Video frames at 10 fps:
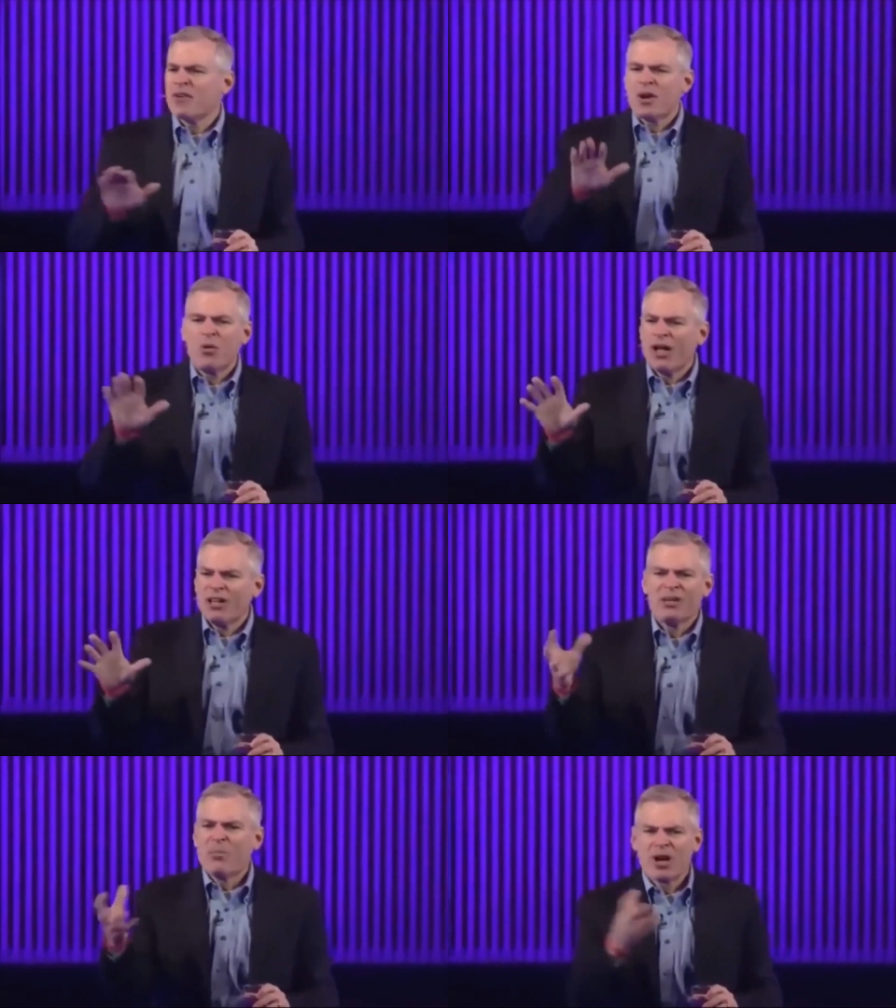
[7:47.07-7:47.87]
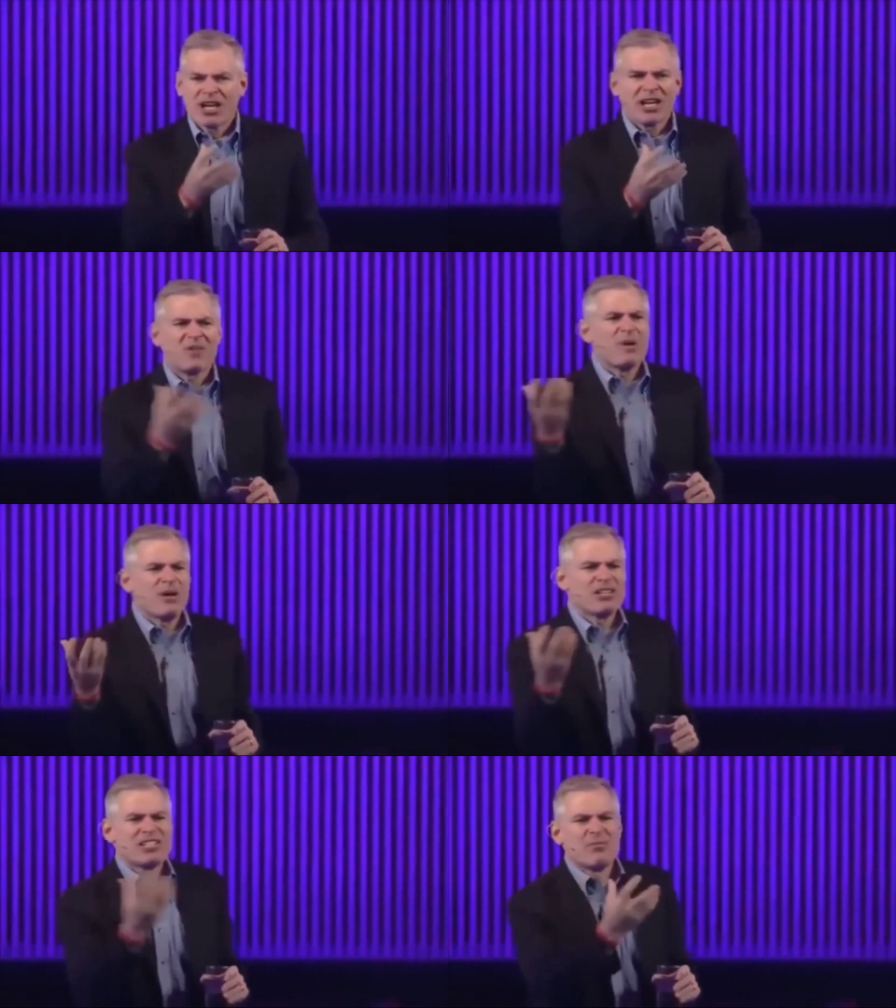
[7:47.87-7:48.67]
very well in the market
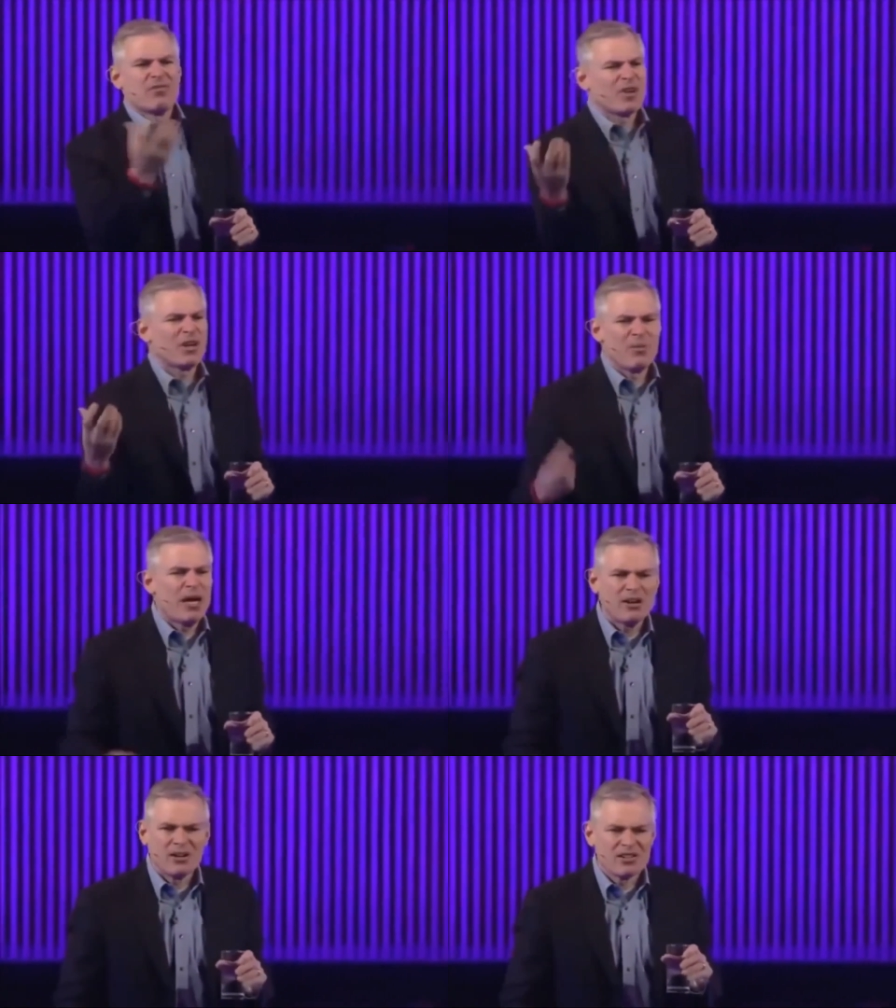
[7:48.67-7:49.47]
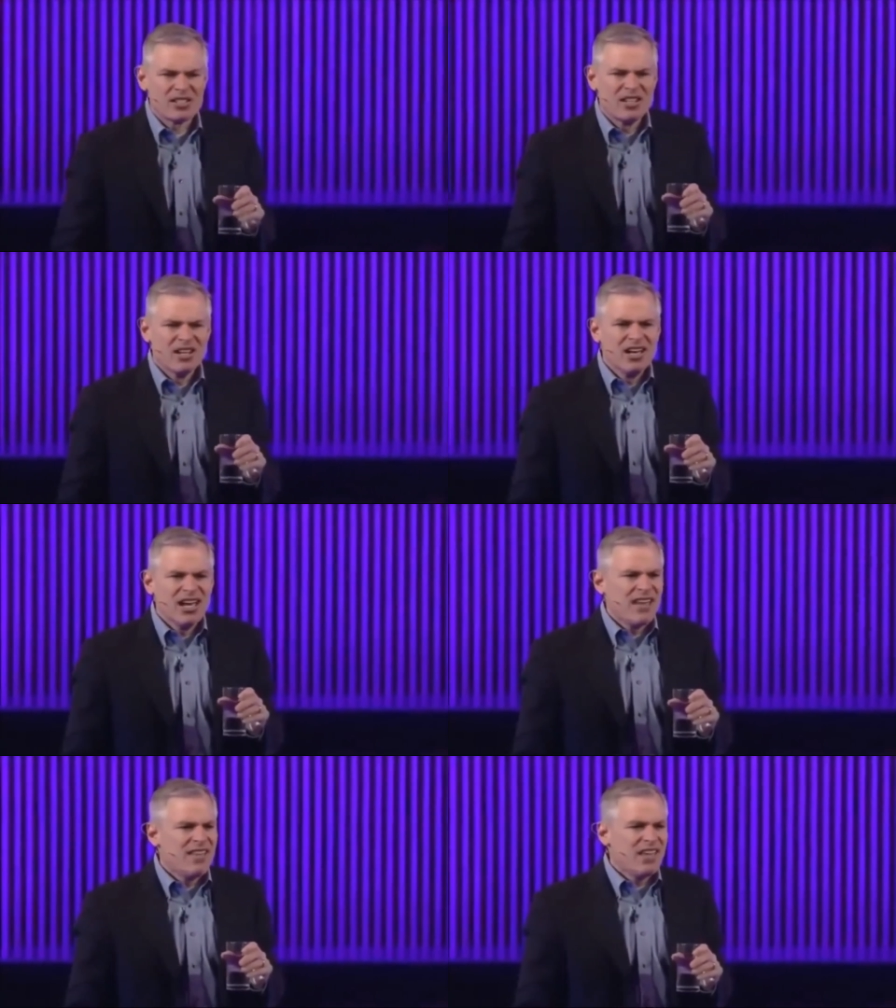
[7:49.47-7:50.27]
compared to some of their competitors.
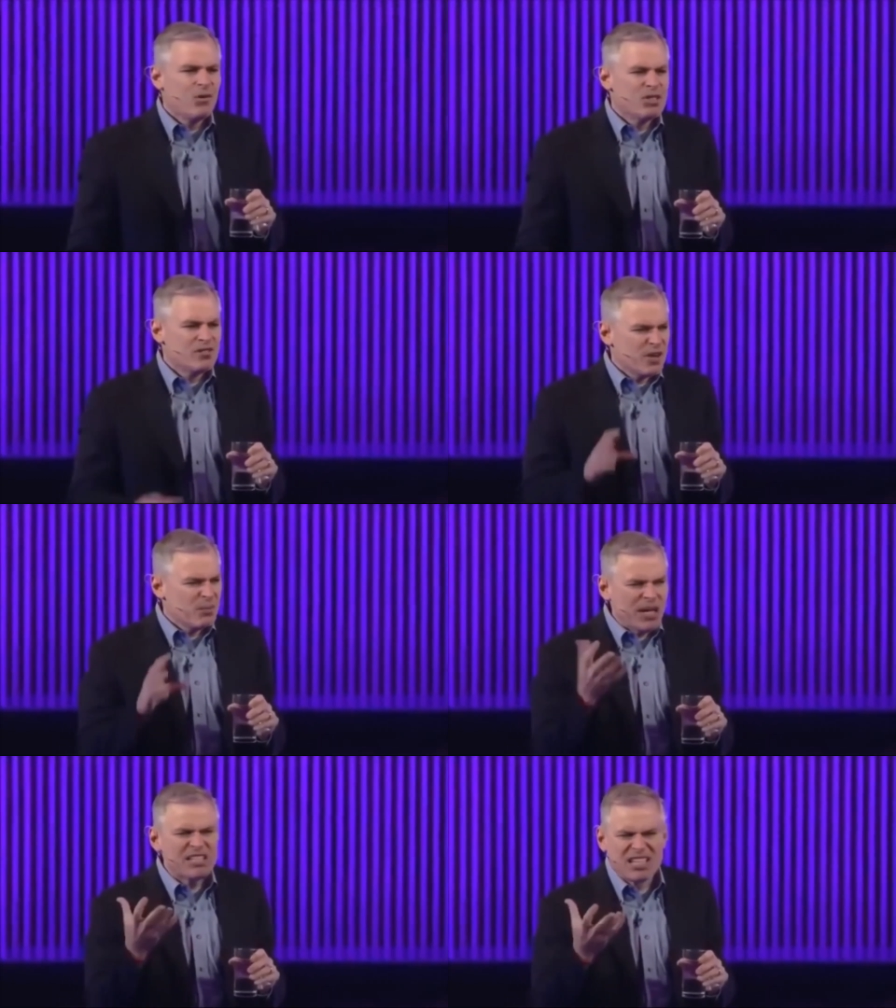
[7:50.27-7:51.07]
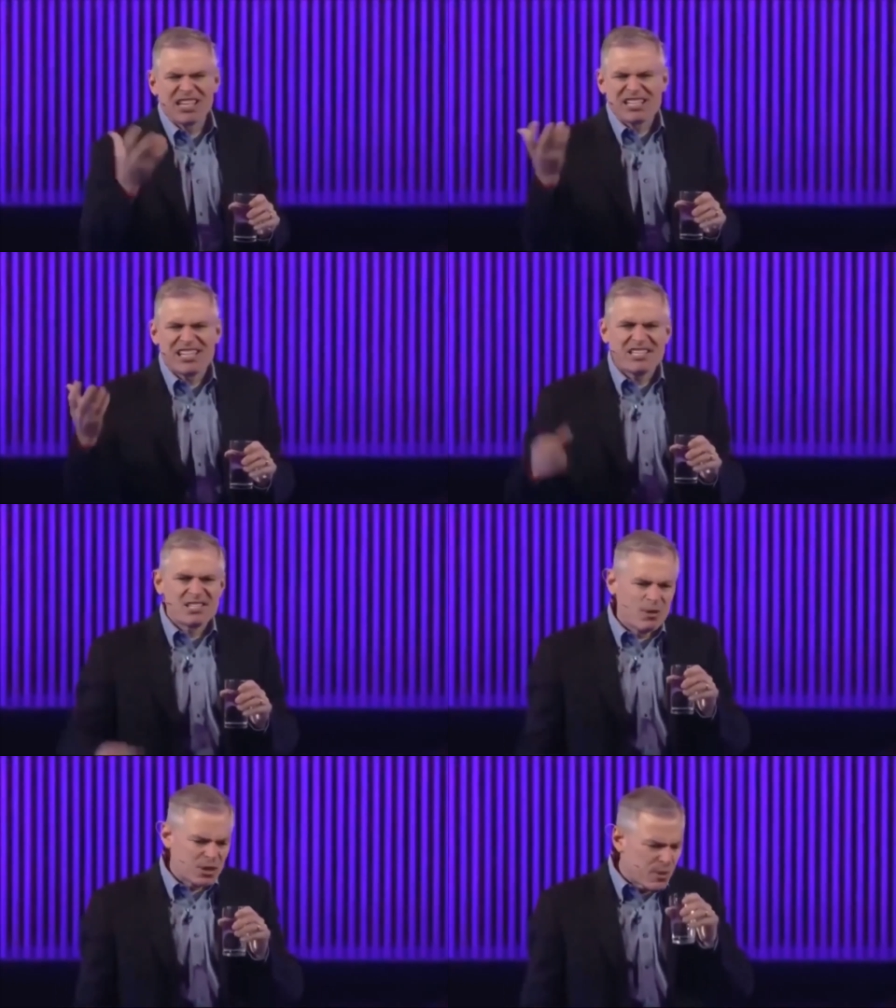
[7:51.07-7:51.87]
And it was very puzzling because they had
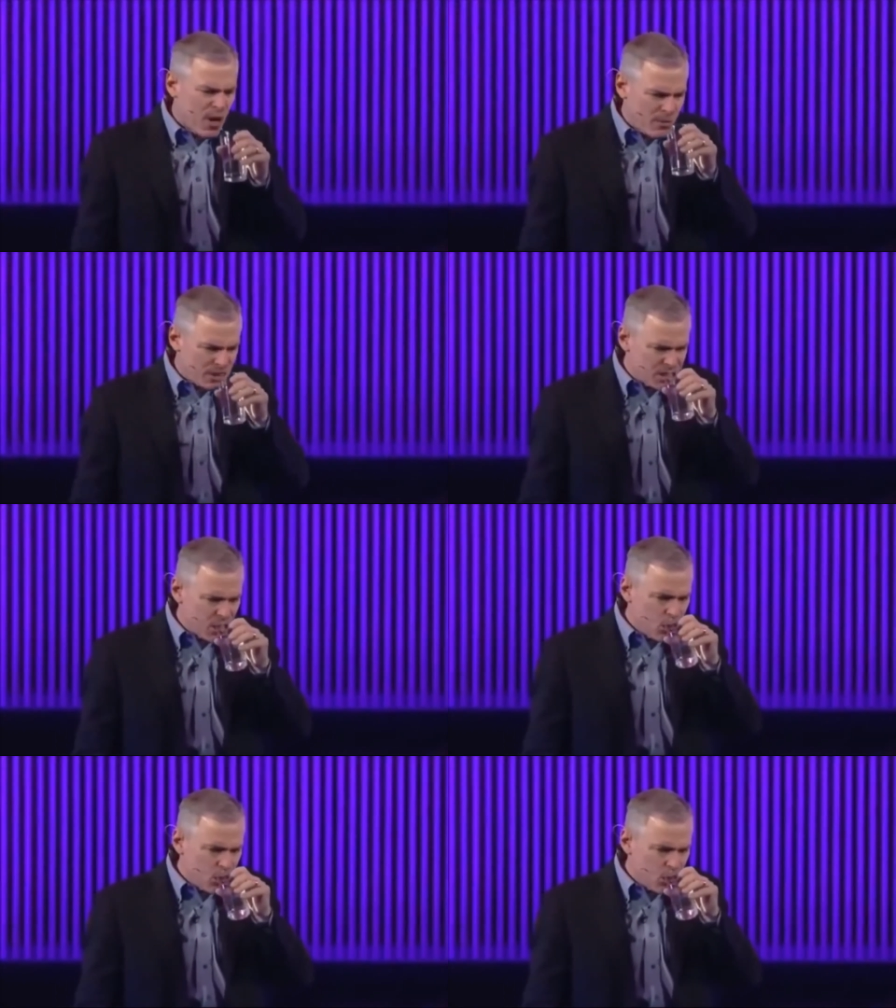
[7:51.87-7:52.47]
so much promise.